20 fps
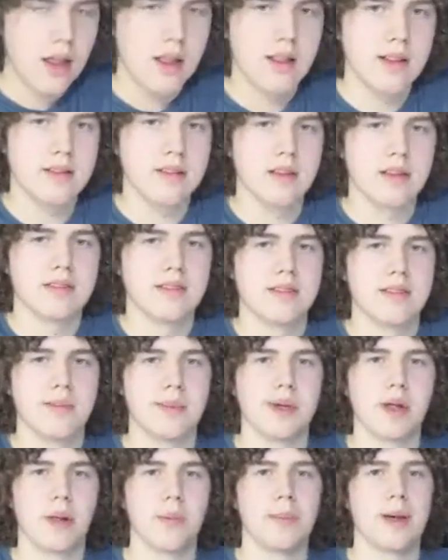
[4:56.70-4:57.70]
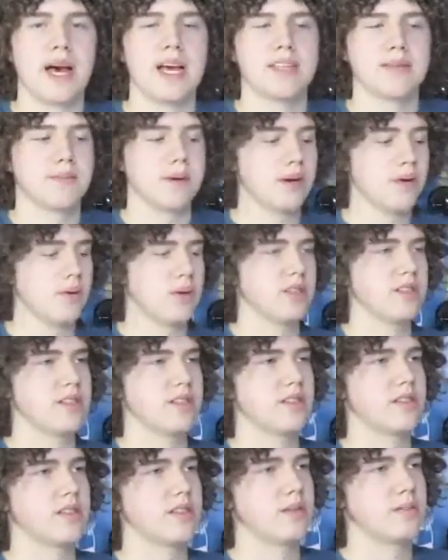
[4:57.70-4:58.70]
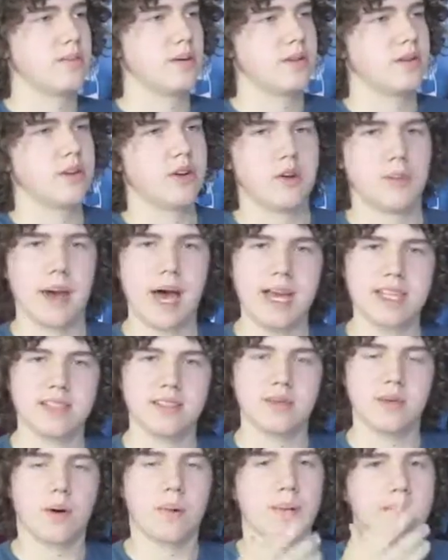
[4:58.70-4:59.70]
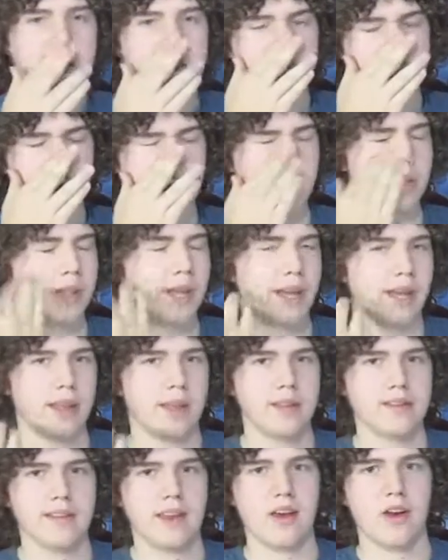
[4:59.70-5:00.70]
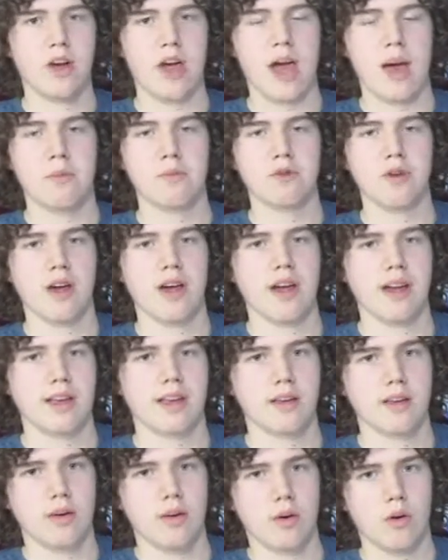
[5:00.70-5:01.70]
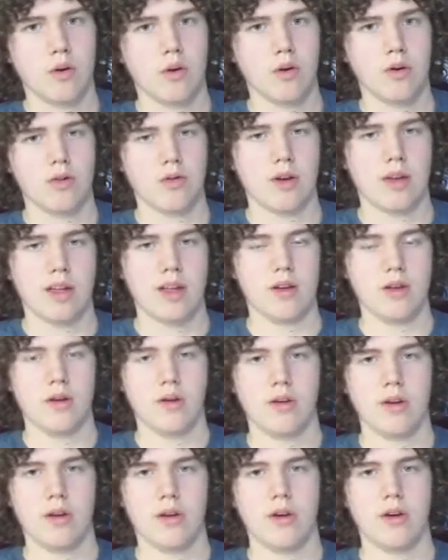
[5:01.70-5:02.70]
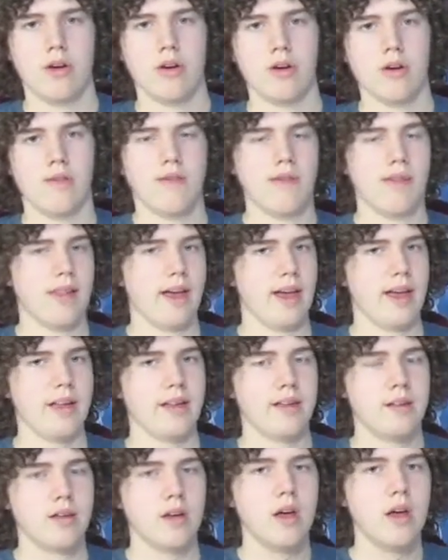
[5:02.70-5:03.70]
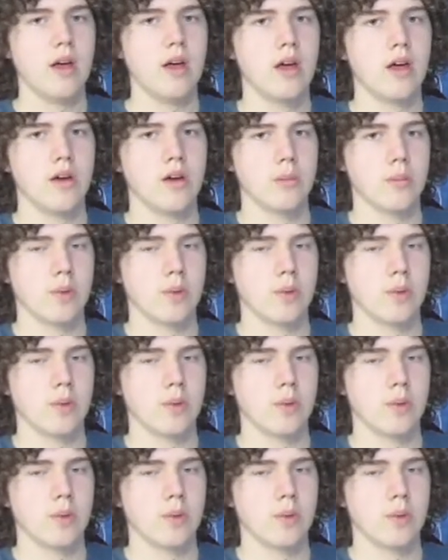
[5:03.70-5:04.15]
There's also something called Passbook, which puts all your passes in one place for, like, say your Amtrak or train or your flight, your